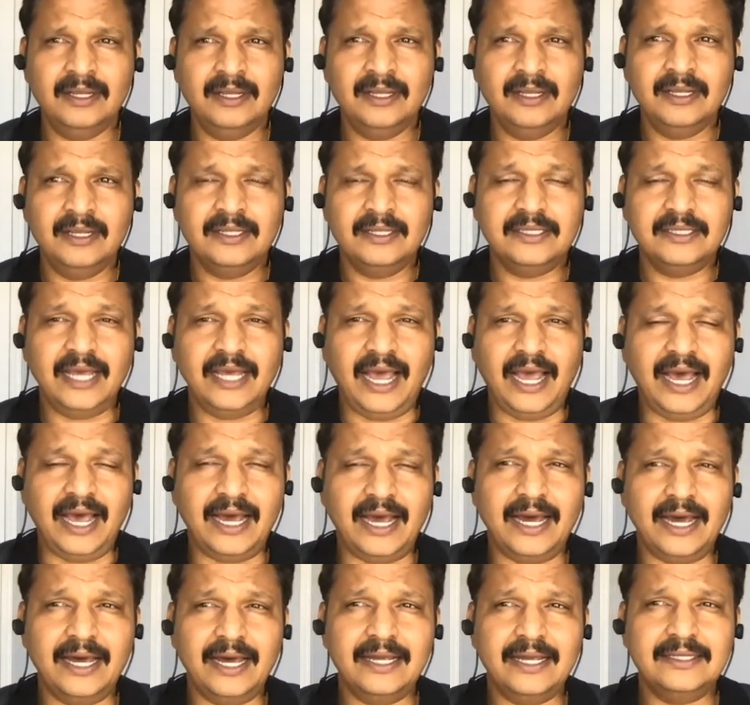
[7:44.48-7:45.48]
The,
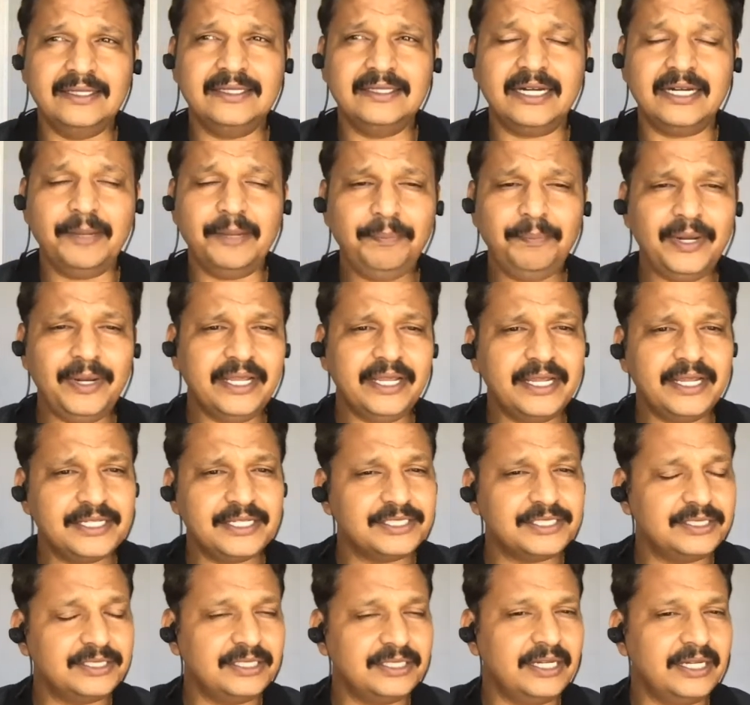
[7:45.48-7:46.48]
the
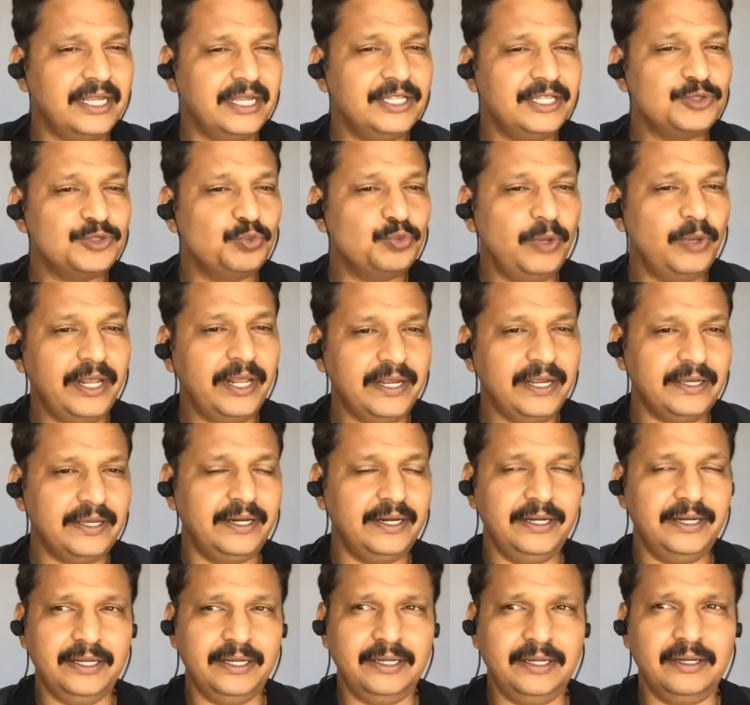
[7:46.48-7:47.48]
replication is very
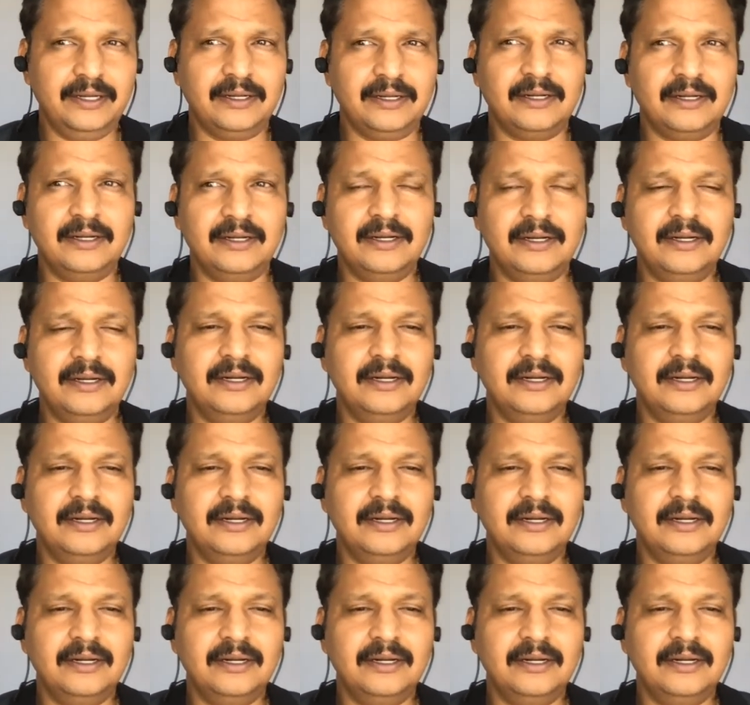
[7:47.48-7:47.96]
critical